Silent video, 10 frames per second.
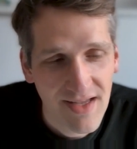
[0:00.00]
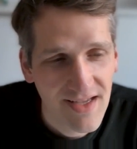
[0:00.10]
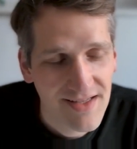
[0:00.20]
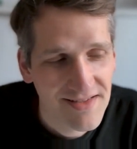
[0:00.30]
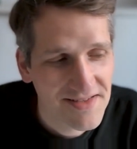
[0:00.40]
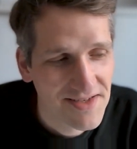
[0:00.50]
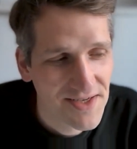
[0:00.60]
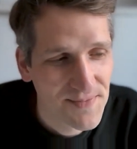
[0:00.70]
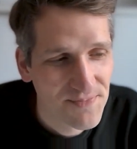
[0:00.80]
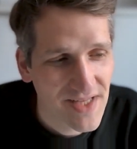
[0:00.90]
And
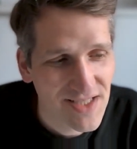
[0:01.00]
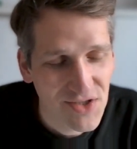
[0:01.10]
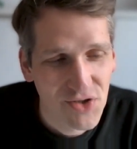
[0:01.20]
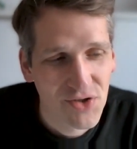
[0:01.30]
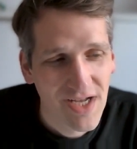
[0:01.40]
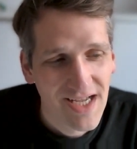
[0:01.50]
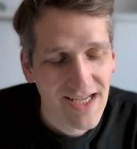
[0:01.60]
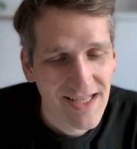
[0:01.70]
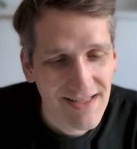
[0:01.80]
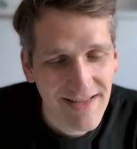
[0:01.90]
so
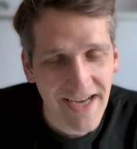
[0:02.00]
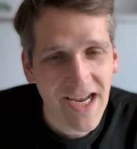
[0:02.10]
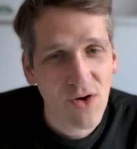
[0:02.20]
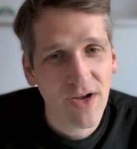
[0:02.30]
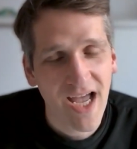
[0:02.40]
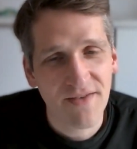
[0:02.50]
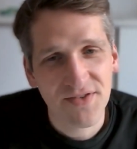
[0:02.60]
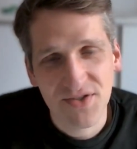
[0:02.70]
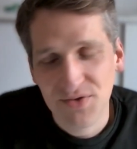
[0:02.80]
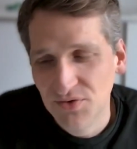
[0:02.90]
they now
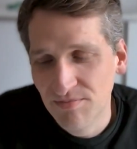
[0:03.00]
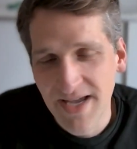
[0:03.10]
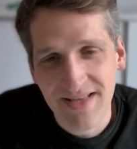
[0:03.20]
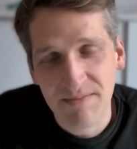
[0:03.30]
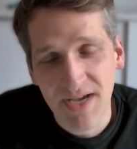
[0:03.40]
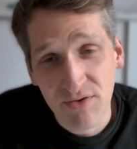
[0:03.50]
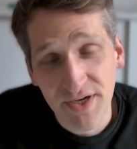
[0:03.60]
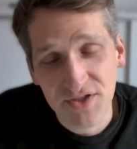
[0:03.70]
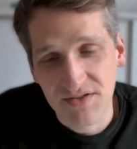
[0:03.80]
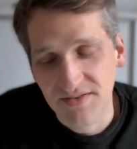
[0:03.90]
have to make that
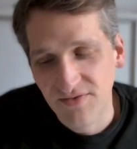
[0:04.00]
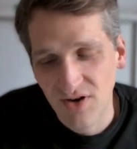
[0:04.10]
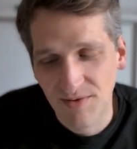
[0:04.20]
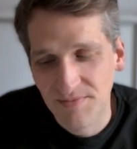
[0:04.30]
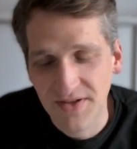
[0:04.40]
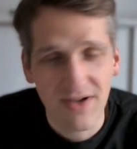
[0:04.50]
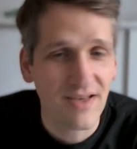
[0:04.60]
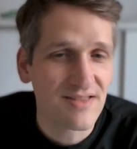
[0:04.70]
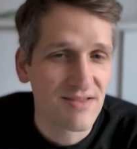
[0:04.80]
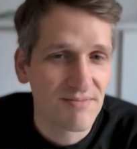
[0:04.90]
migration from the
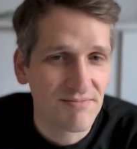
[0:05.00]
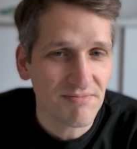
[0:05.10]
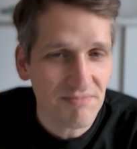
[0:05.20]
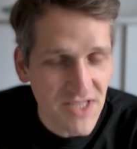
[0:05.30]
custom